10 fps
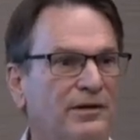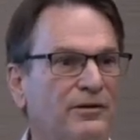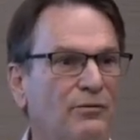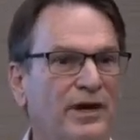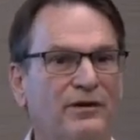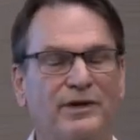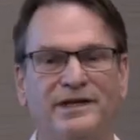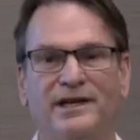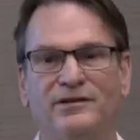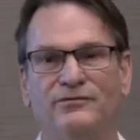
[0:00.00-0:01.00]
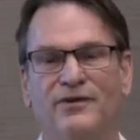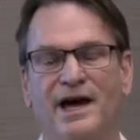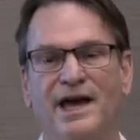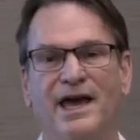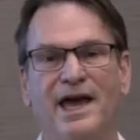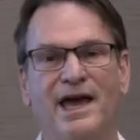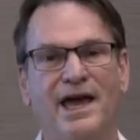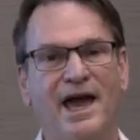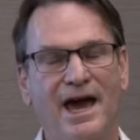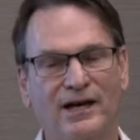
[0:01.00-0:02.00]
The way you identify an
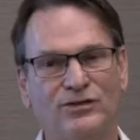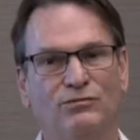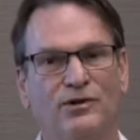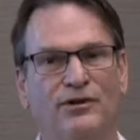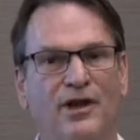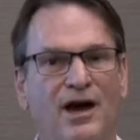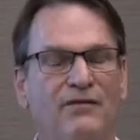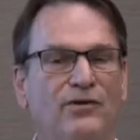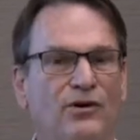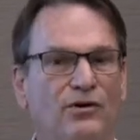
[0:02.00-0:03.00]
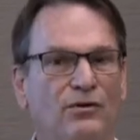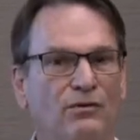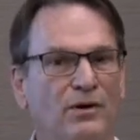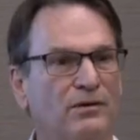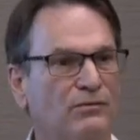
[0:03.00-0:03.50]
actual Navajo